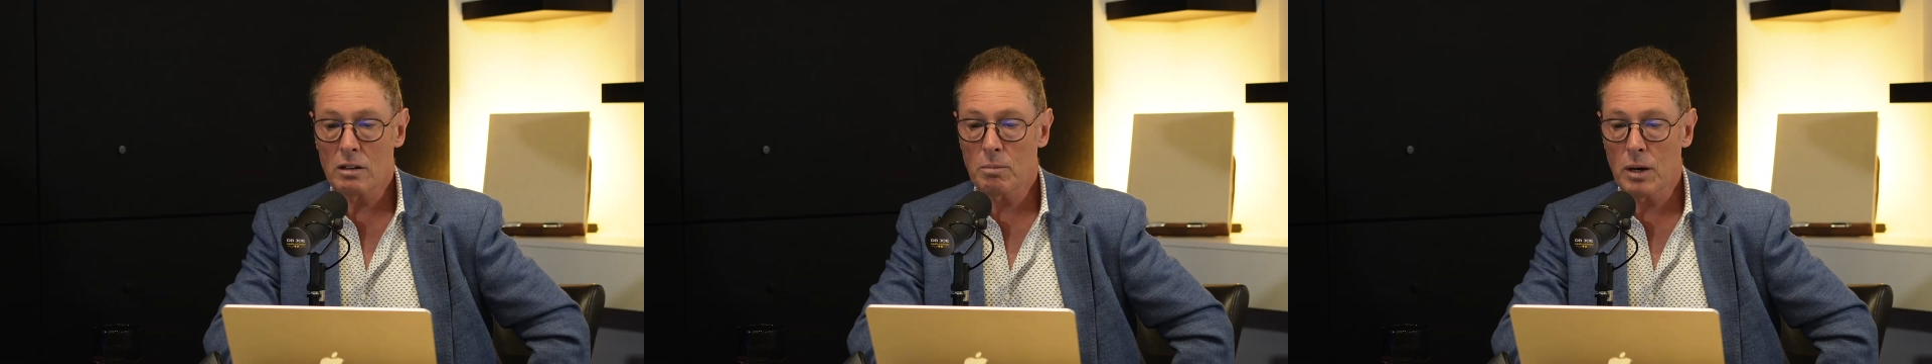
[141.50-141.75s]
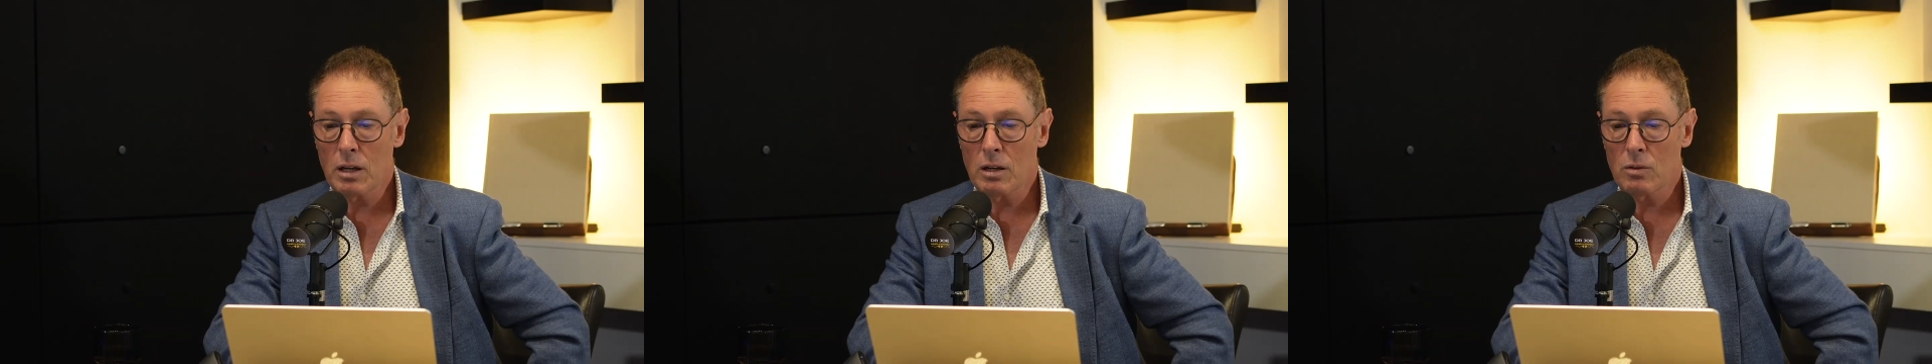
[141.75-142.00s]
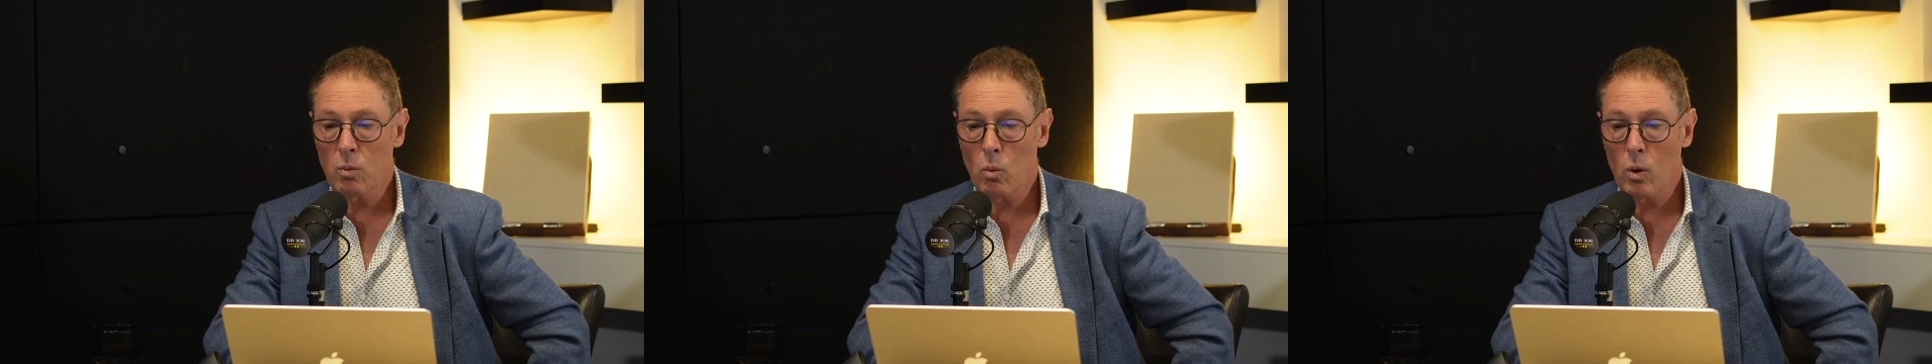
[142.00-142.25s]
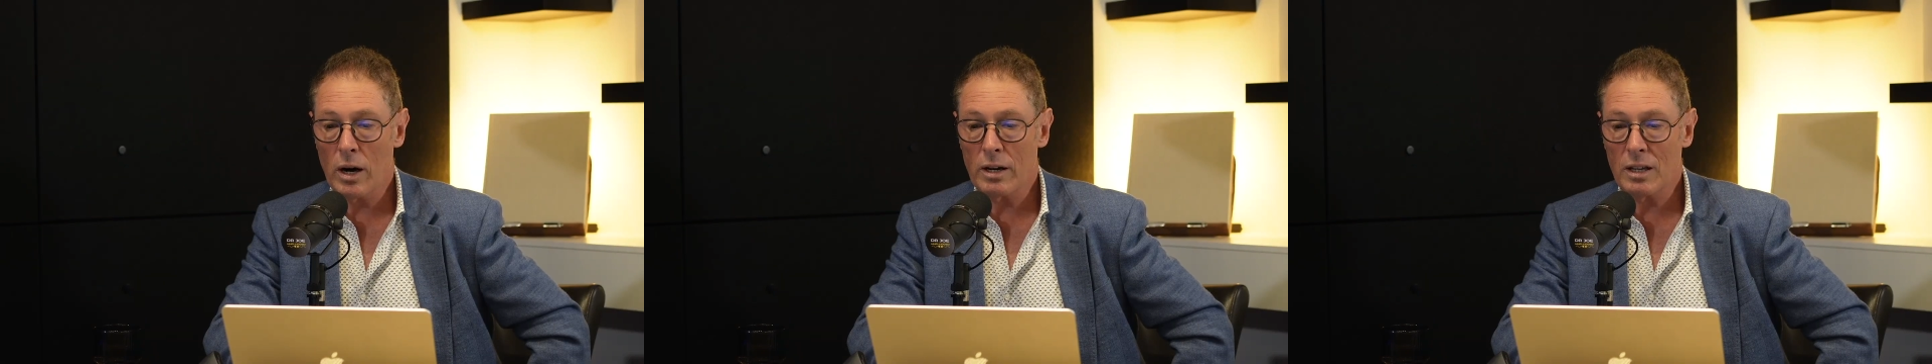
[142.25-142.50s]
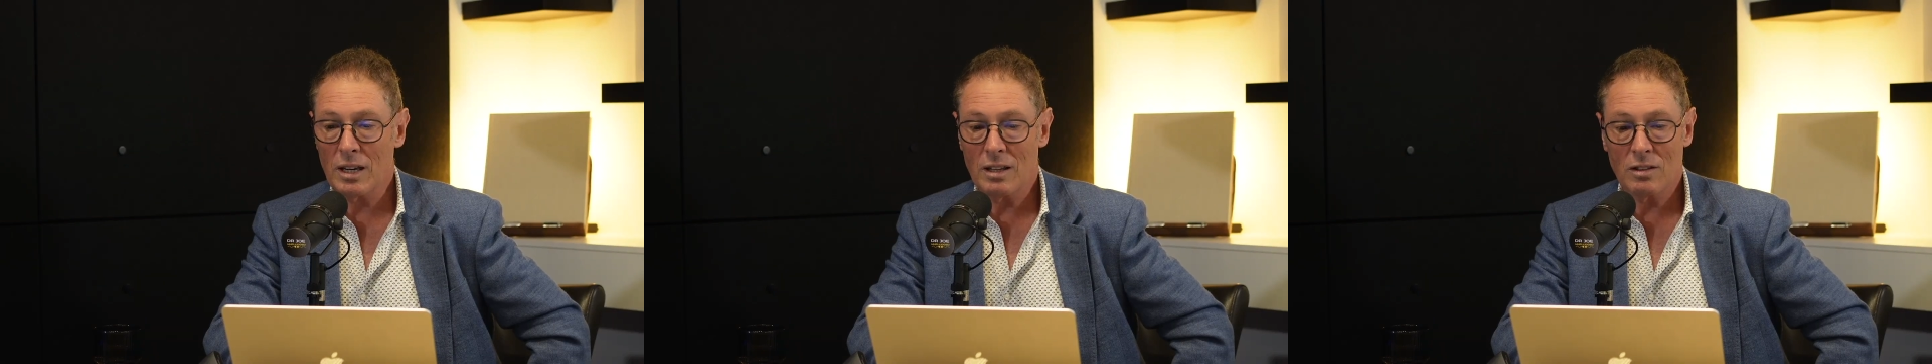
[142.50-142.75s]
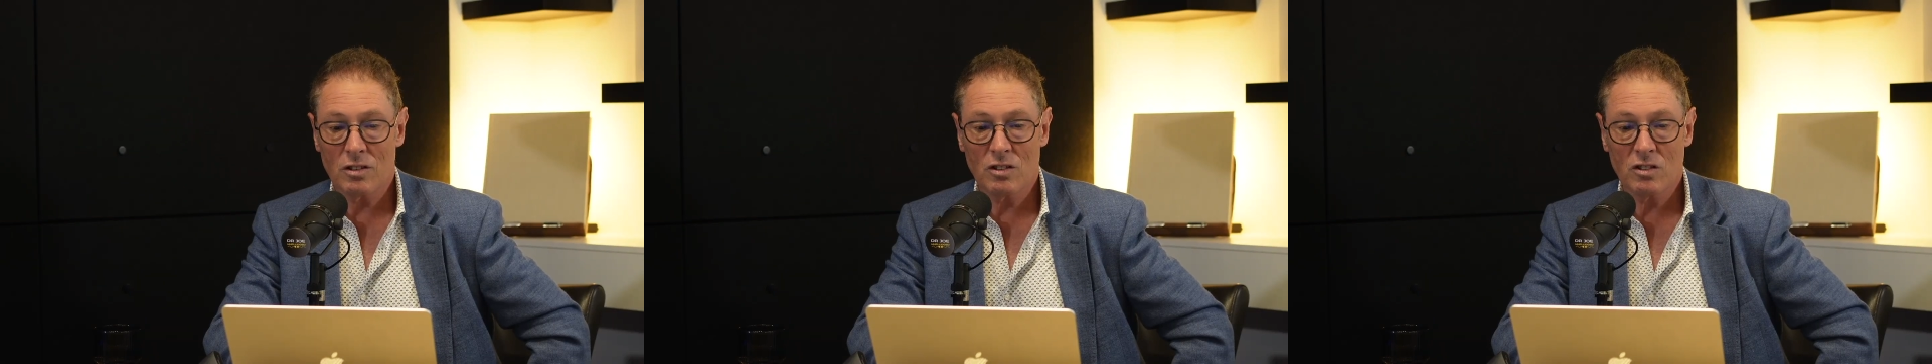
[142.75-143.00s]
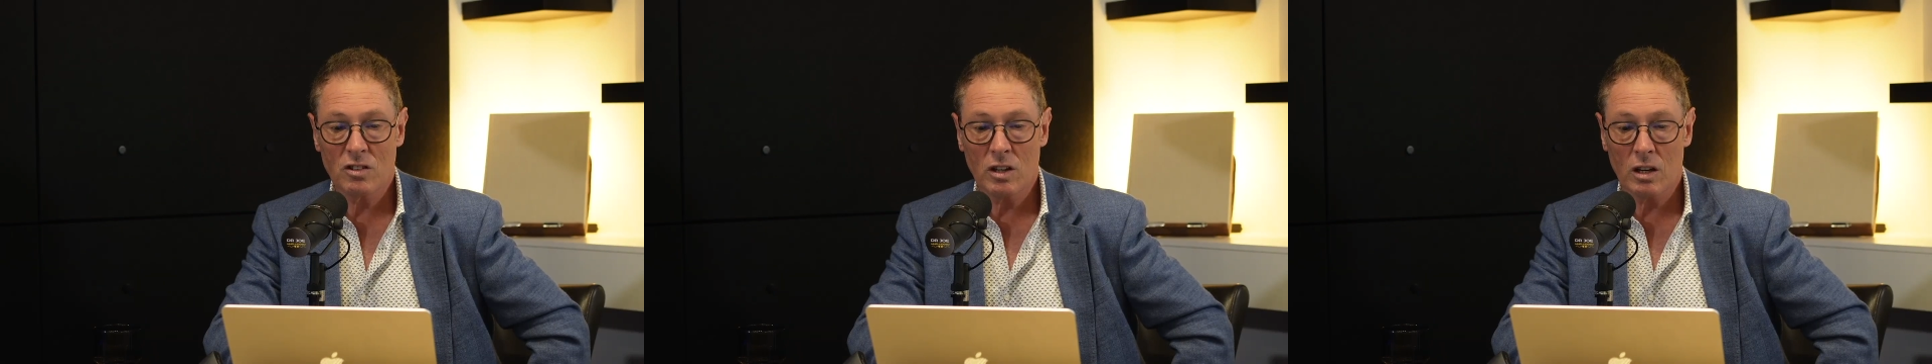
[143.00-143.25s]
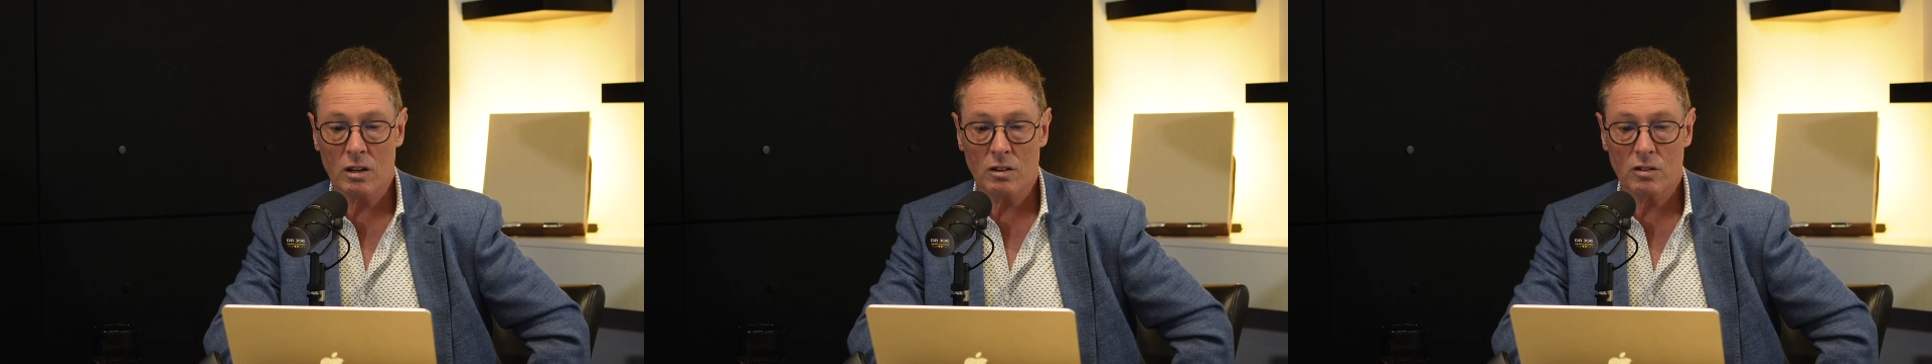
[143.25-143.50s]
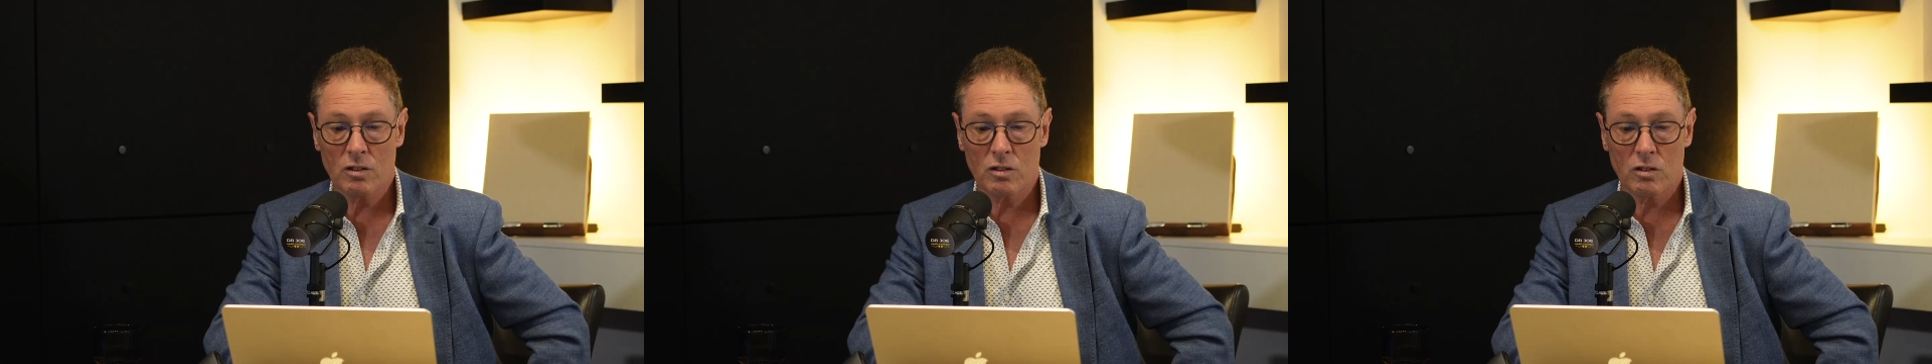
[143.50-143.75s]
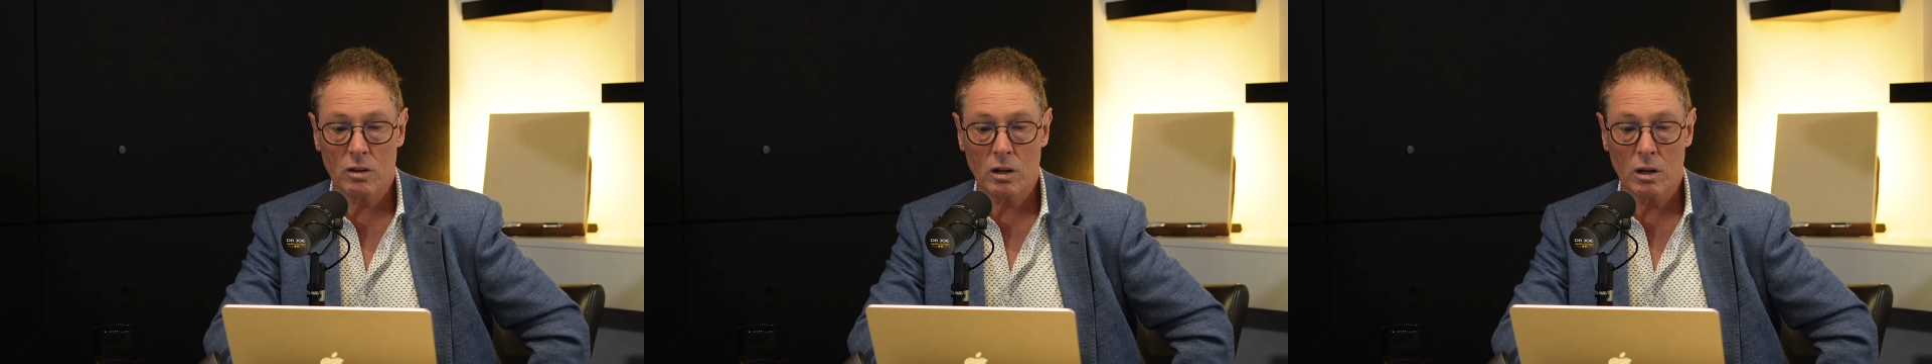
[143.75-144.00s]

many as 1 in 6